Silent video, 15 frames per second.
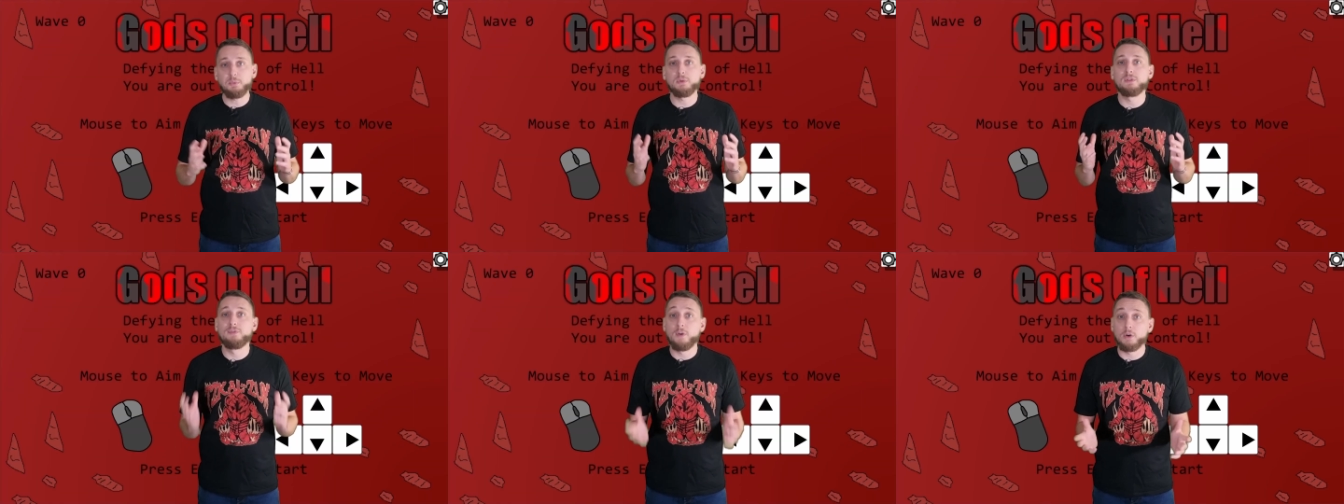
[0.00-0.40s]

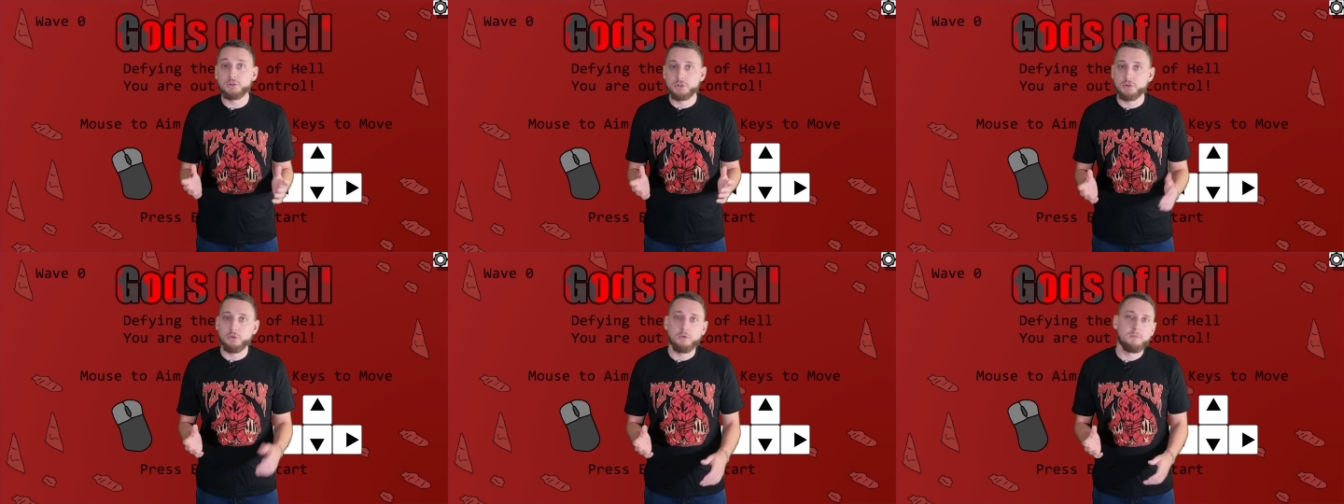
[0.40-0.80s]
was
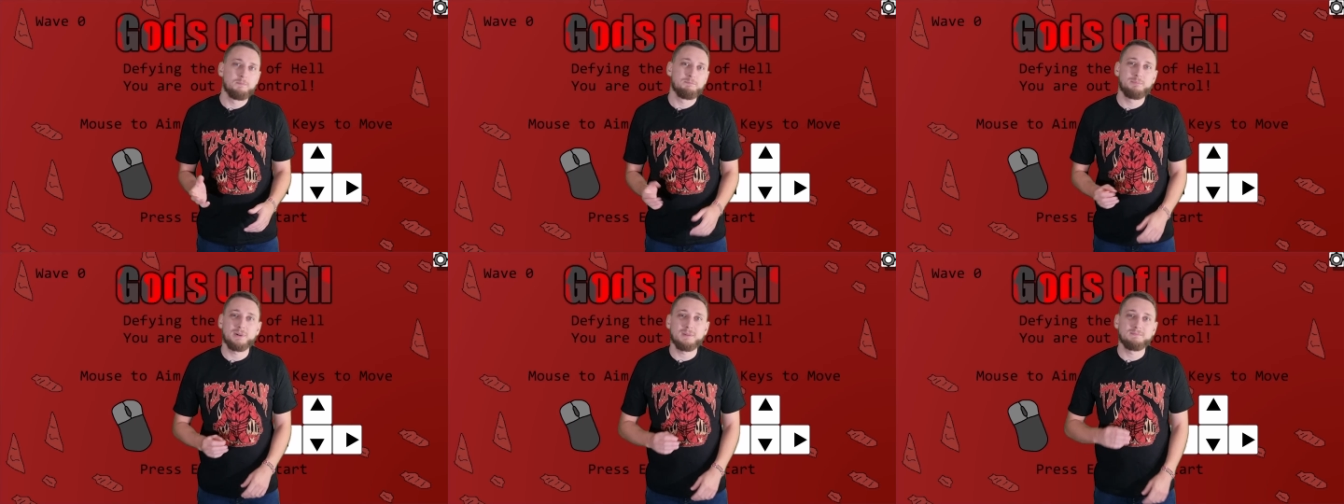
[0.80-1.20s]
functional,
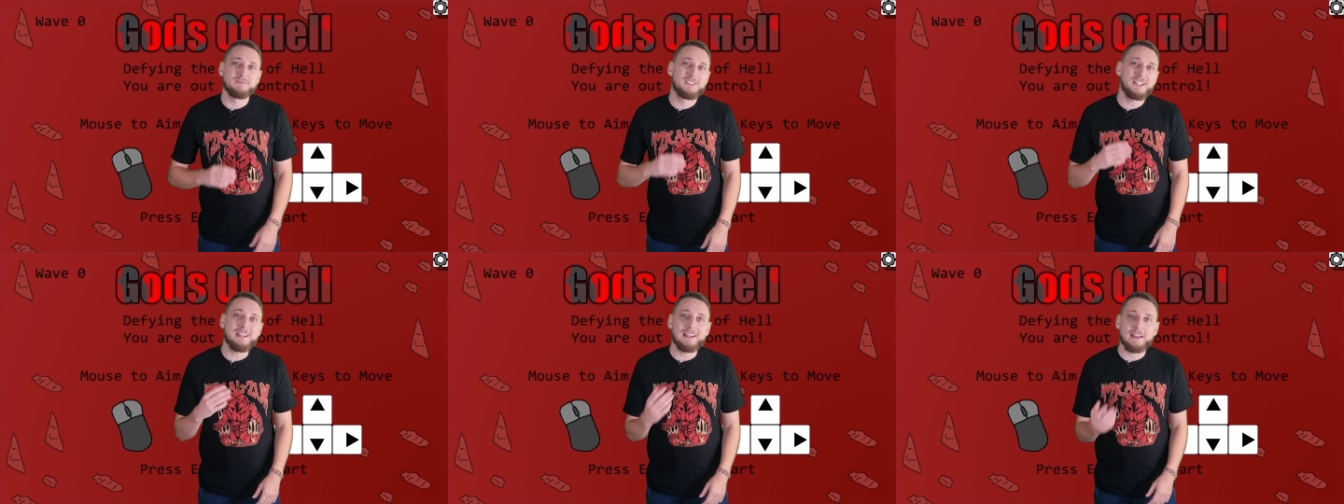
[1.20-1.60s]
but
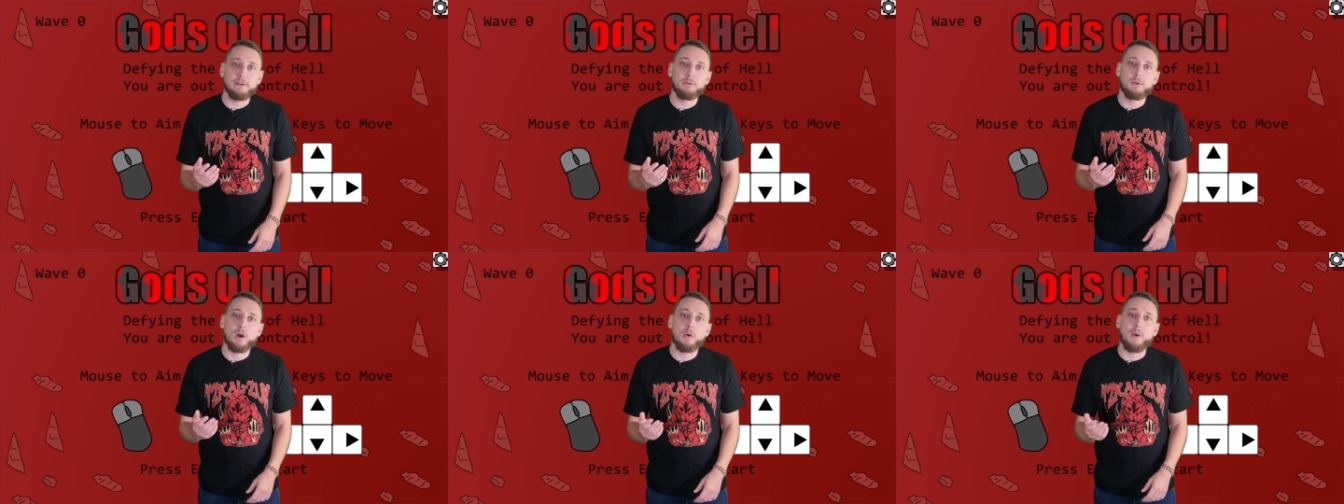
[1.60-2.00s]
didn't let you
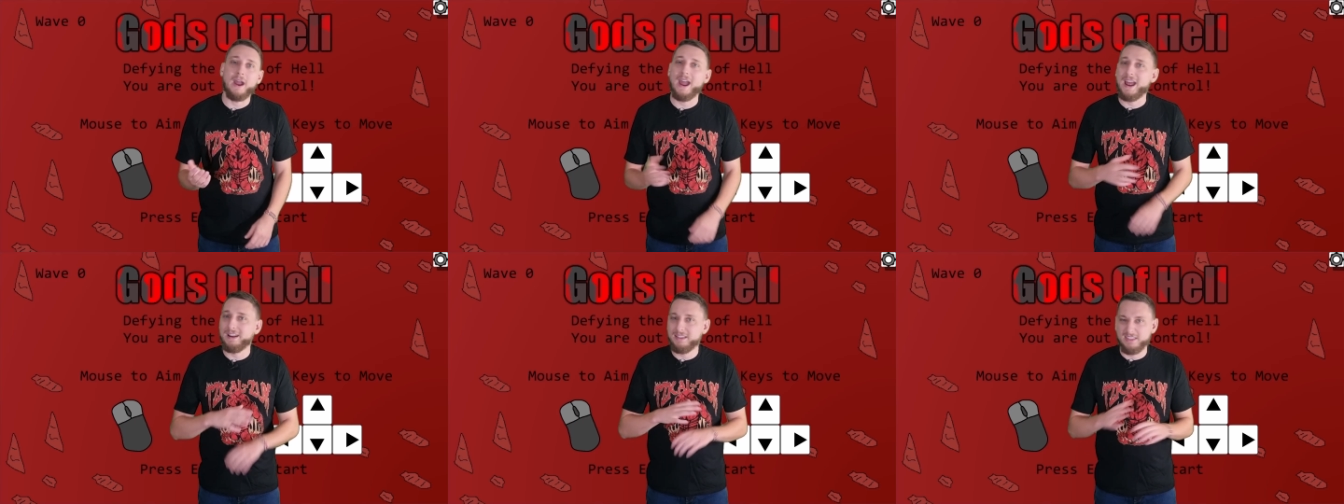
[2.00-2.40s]
know
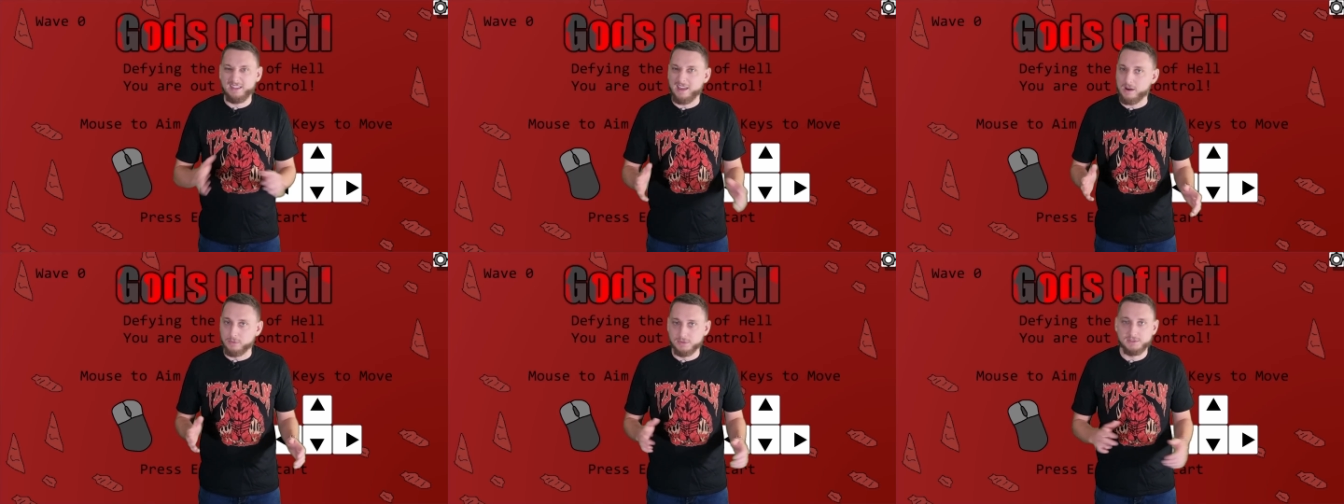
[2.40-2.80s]
anything
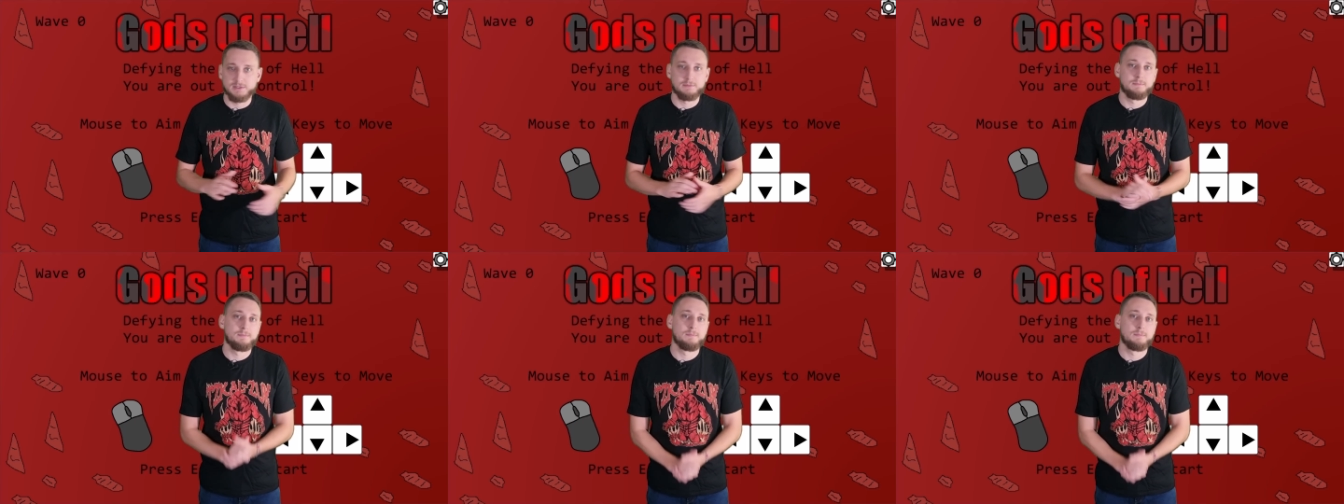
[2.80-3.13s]
else.